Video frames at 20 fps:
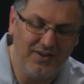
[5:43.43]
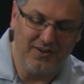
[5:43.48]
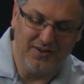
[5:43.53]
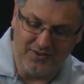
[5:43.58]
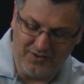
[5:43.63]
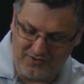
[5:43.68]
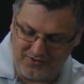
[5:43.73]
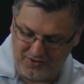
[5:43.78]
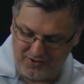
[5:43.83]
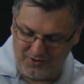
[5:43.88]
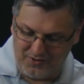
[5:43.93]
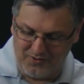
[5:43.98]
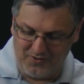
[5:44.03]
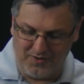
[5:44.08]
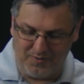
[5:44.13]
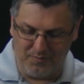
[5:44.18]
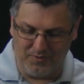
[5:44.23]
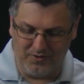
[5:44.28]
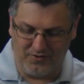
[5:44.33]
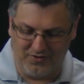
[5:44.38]
So
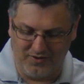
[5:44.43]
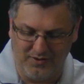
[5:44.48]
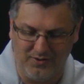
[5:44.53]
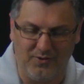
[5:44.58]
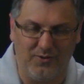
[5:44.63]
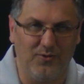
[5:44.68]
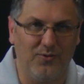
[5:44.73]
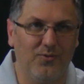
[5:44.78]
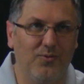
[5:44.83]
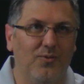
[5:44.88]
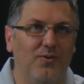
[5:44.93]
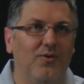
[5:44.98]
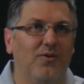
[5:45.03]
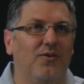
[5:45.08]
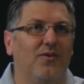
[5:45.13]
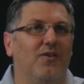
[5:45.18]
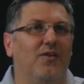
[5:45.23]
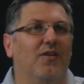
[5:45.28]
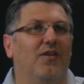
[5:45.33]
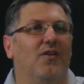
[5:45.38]
number 2,
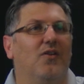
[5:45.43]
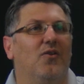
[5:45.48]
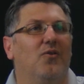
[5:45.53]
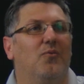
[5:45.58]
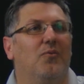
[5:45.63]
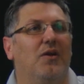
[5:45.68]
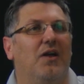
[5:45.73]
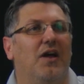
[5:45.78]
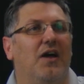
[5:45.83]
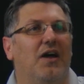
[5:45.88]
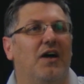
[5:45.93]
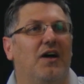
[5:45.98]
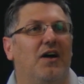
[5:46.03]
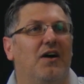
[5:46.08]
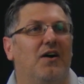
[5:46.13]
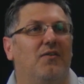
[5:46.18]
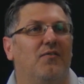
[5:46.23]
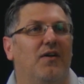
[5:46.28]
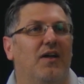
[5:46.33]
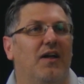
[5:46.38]
we
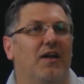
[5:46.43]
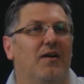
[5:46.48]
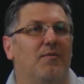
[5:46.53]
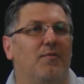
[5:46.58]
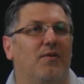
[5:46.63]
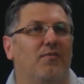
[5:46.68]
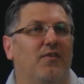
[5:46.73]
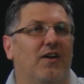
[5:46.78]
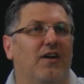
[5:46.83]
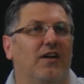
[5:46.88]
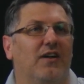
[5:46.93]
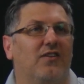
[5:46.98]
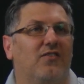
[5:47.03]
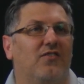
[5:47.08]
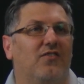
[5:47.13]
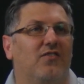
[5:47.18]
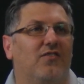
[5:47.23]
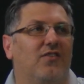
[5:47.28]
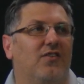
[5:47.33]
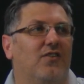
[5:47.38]
have m of
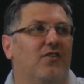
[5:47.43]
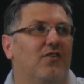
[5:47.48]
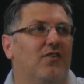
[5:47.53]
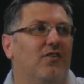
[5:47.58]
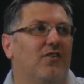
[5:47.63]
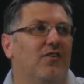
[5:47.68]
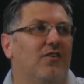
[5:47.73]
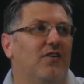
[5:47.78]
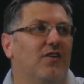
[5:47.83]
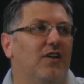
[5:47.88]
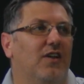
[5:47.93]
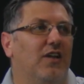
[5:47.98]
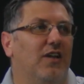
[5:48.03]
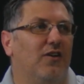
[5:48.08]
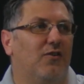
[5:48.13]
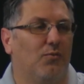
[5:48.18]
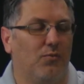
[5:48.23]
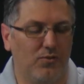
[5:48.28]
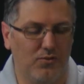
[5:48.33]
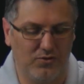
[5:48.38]
x
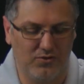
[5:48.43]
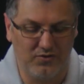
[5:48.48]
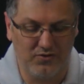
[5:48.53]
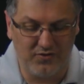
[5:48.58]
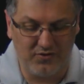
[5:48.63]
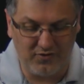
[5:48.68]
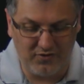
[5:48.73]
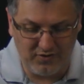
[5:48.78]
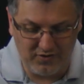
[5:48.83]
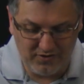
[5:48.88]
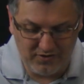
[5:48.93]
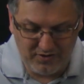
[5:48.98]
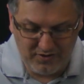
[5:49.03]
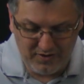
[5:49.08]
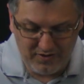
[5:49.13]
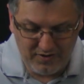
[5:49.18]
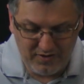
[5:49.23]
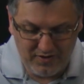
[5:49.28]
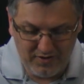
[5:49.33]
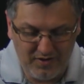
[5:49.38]
equals
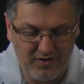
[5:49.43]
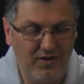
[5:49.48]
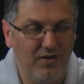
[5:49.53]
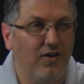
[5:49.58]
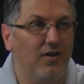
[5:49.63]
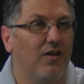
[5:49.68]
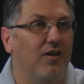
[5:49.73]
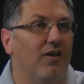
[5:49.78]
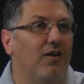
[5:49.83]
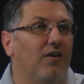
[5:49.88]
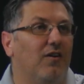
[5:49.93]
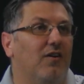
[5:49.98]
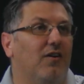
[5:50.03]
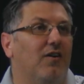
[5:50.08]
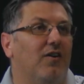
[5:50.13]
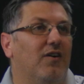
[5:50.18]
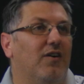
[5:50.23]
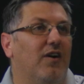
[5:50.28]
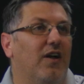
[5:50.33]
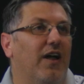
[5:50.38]

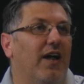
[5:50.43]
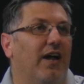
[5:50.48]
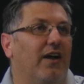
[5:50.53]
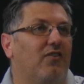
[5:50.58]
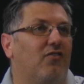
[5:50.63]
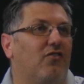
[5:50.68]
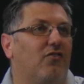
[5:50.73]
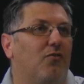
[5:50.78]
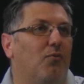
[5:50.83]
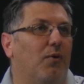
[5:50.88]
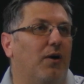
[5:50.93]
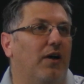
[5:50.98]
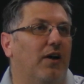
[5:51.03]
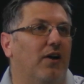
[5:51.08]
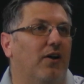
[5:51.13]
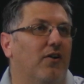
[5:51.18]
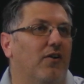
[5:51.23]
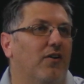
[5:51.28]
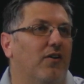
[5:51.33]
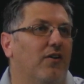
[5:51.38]
x
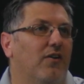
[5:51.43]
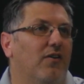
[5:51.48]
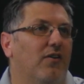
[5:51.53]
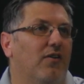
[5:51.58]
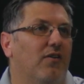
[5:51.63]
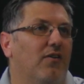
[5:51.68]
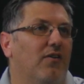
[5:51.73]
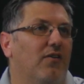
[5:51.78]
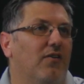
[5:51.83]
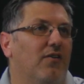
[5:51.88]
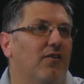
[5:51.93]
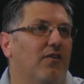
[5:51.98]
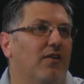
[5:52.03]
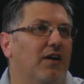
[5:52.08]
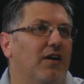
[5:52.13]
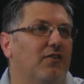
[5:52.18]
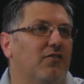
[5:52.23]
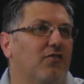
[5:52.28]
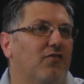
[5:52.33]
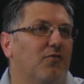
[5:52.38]
squared.
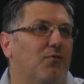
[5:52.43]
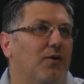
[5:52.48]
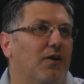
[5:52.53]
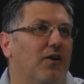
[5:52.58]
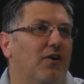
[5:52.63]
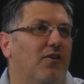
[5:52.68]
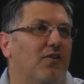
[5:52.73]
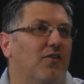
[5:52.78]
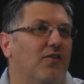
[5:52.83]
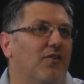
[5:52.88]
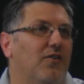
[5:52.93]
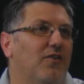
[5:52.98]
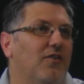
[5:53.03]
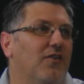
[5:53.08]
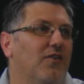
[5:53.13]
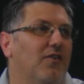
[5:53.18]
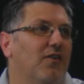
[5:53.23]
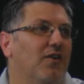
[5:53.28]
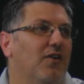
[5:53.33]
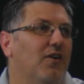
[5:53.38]
That's a square.
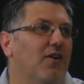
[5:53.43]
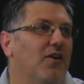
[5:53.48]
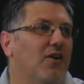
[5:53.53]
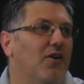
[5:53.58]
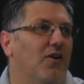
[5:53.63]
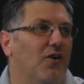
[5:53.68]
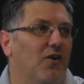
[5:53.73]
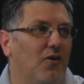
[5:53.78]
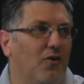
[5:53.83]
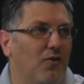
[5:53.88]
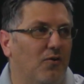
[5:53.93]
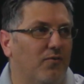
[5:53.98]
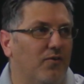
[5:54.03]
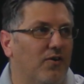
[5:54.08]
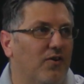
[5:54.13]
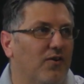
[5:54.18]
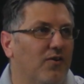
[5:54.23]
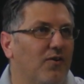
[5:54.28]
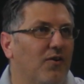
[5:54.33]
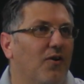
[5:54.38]

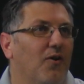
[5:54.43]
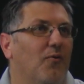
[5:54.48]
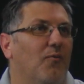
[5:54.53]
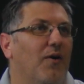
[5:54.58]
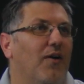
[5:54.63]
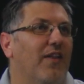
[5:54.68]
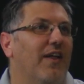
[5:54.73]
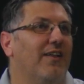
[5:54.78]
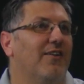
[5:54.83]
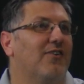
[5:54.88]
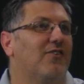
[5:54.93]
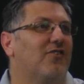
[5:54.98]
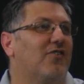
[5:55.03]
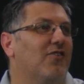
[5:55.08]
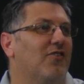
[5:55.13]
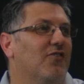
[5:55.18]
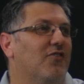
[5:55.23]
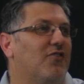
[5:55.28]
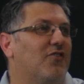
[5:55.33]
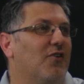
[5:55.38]
Over. Wow, that looks
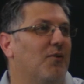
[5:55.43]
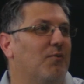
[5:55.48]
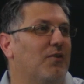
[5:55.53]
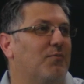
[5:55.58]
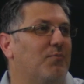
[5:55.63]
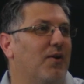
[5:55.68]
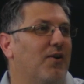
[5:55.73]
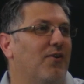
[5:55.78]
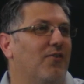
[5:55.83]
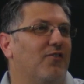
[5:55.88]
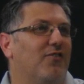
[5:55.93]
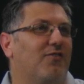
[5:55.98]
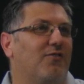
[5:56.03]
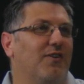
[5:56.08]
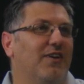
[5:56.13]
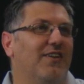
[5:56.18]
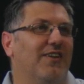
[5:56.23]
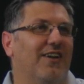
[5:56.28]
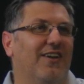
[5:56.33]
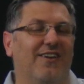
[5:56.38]
so much better on the
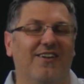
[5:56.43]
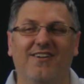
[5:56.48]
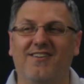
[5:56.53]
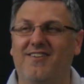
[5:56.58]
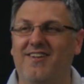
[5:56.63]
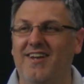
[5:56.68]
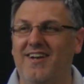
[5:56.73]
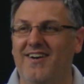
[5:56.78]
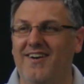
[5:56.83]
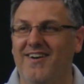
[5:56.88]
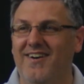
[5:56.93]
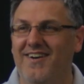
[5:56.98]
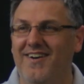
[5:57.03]
screen than it does here.